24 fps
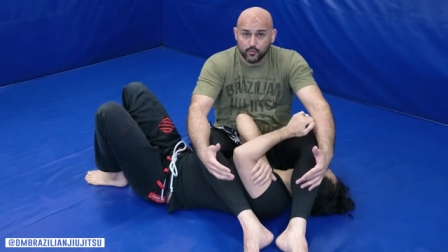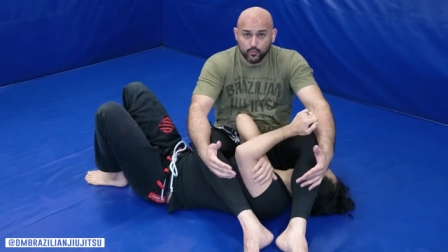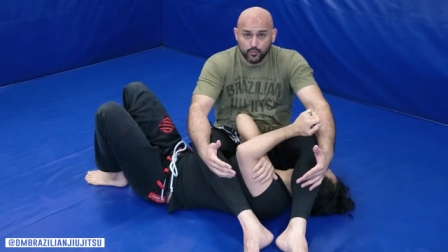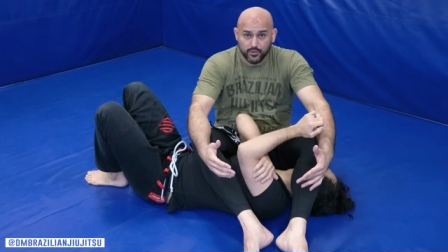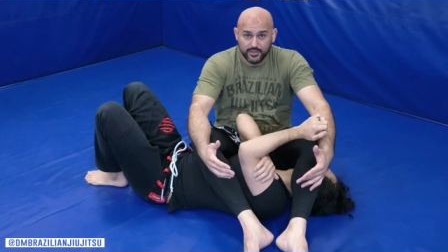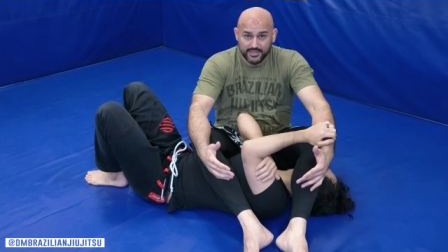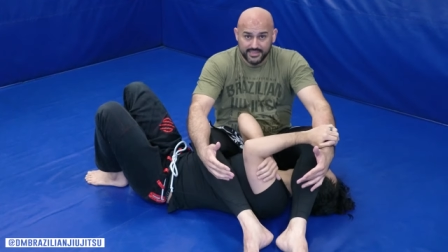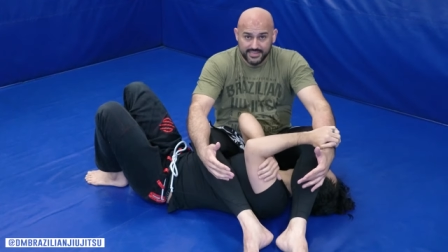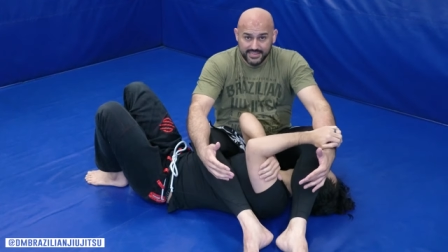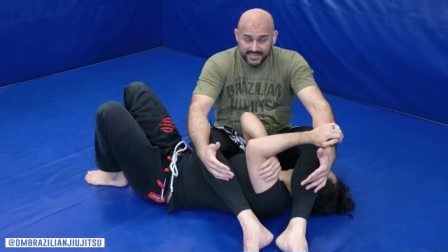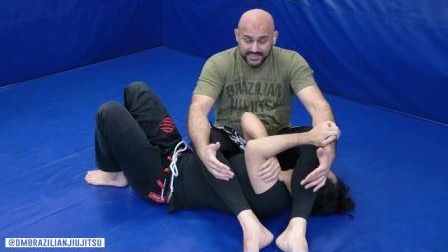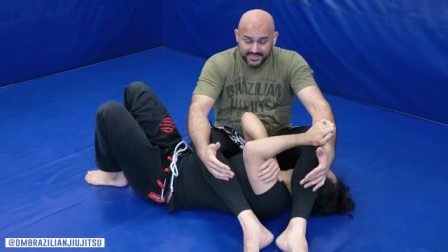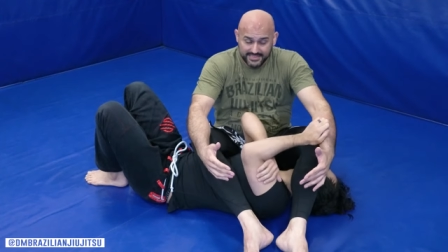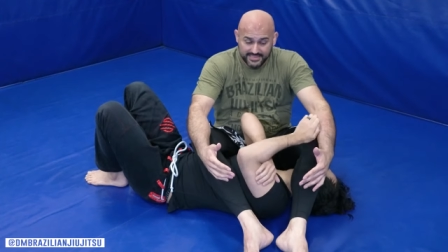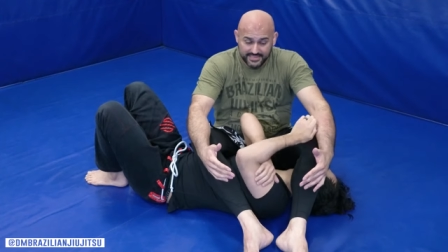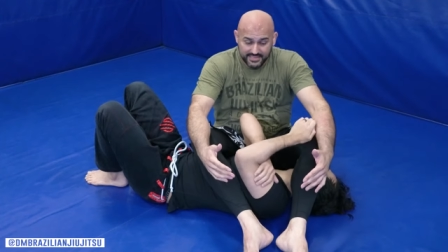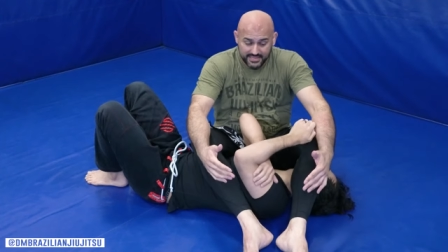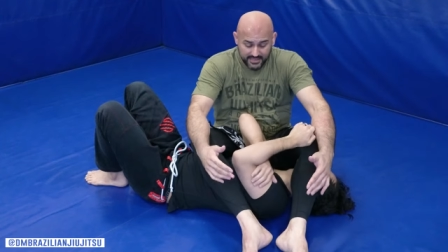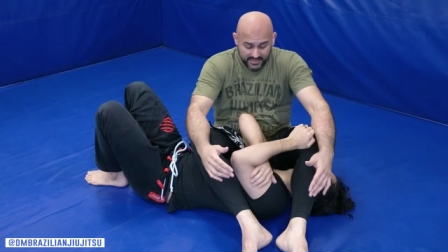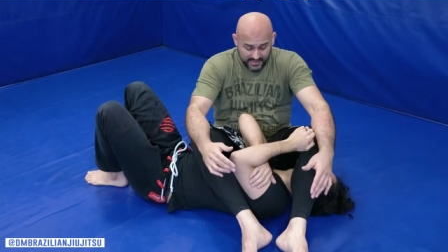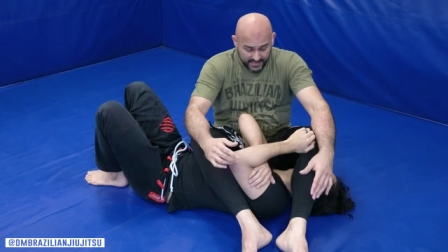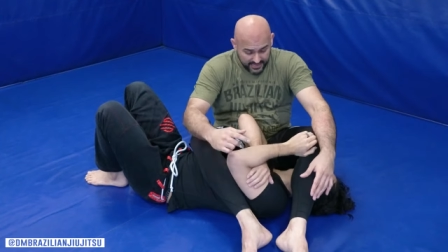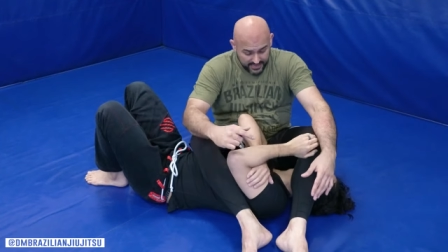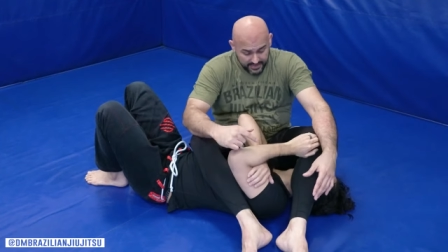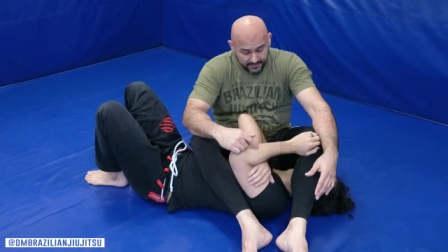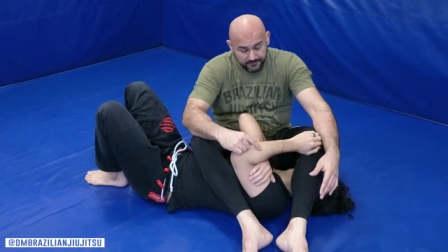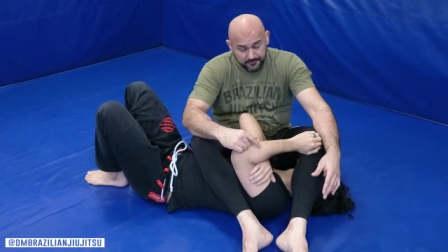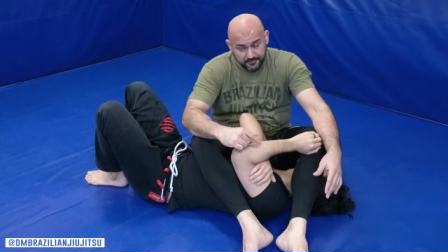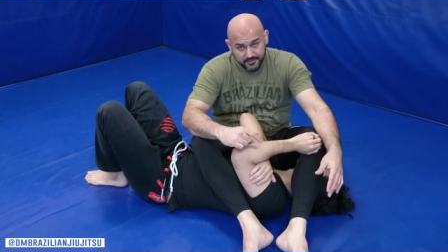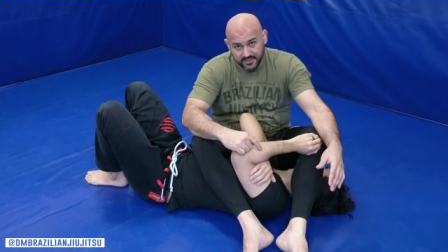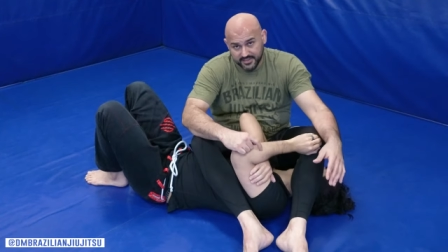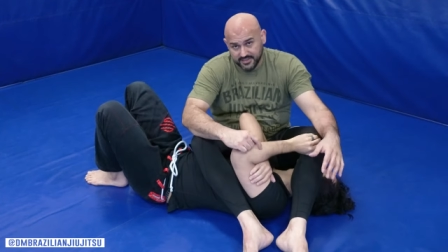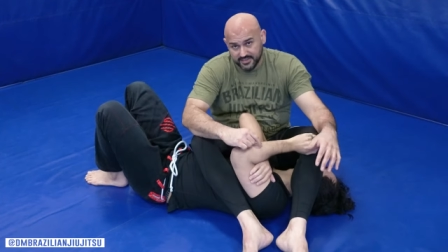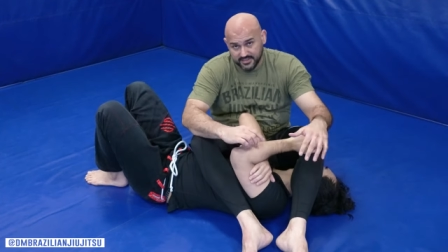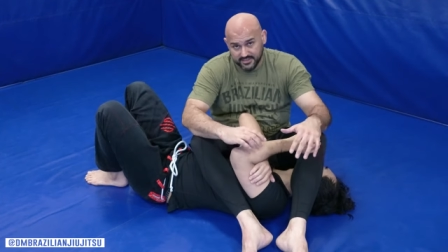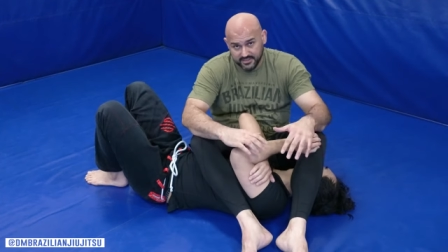the release
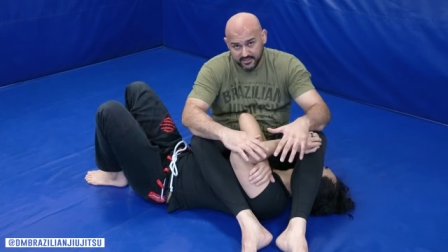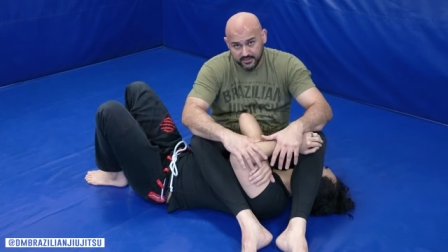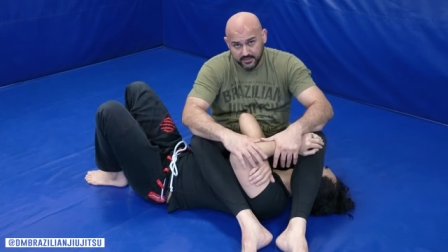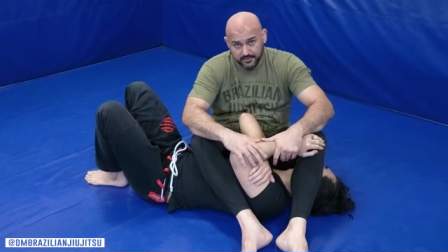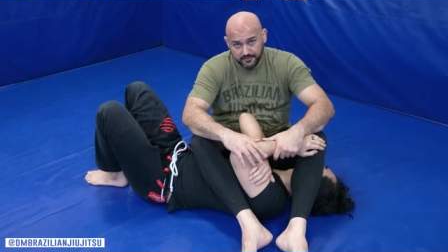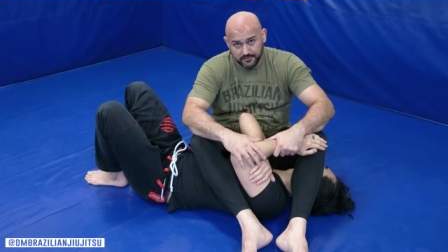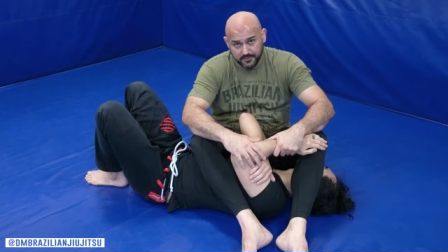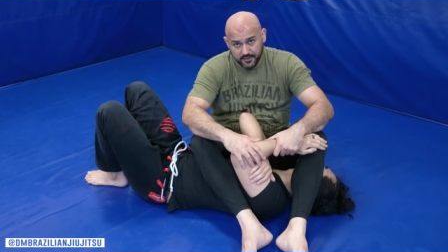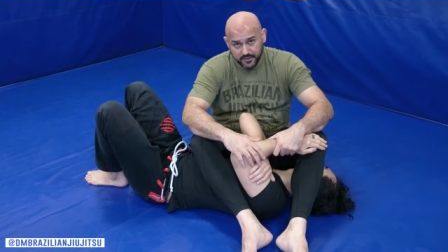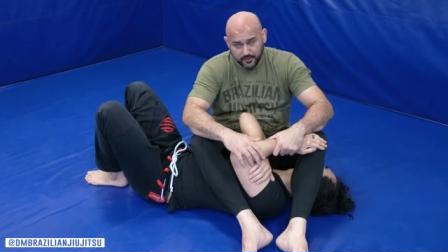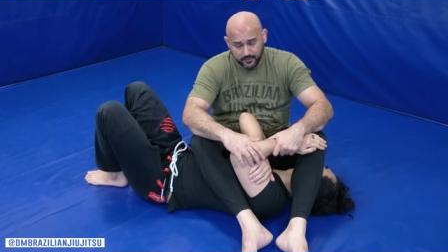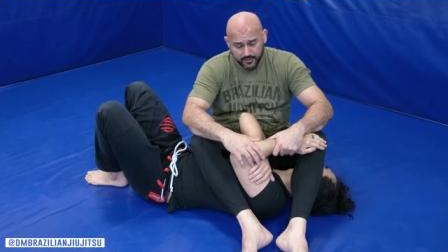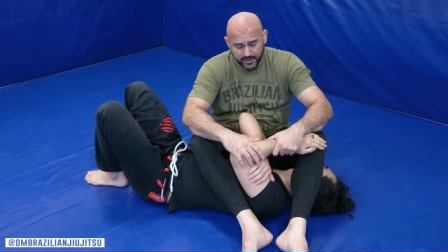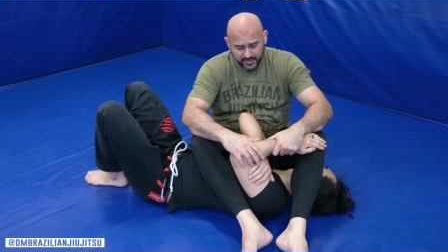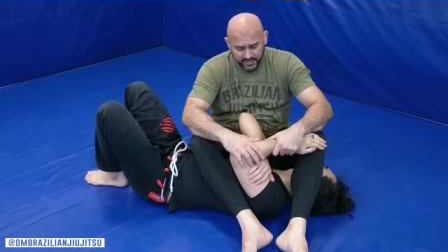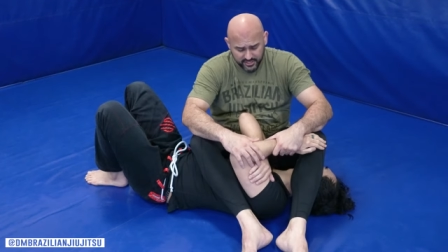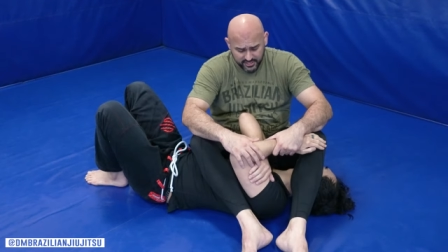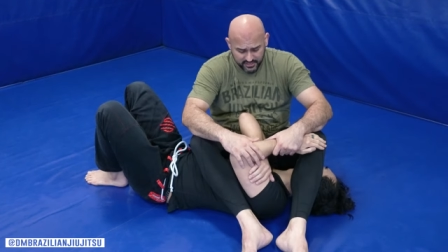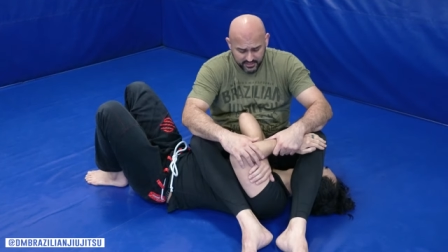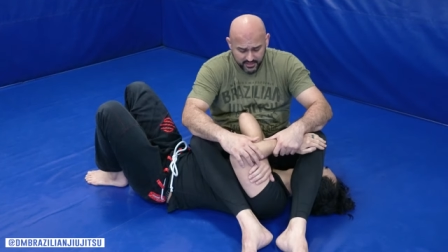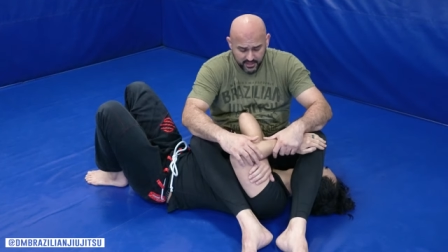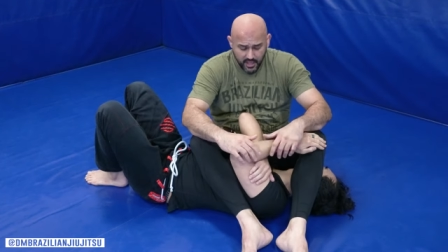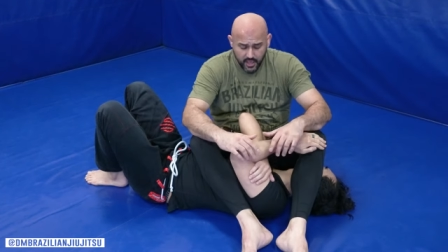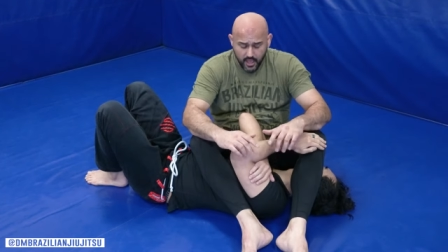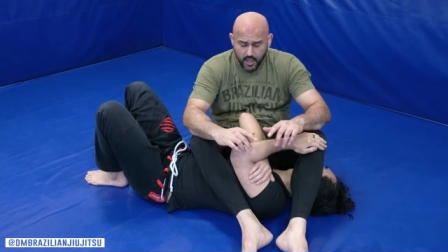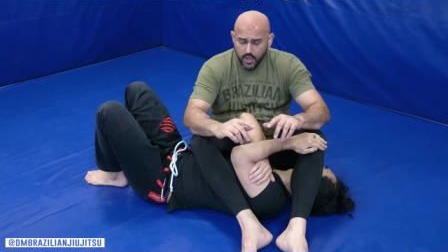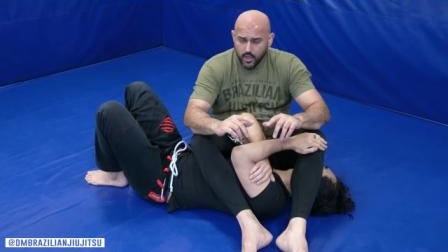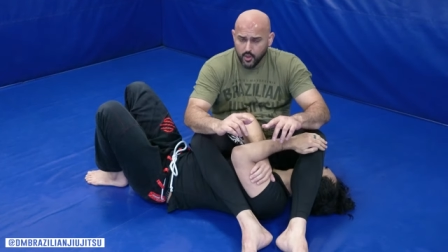if this is the configuration.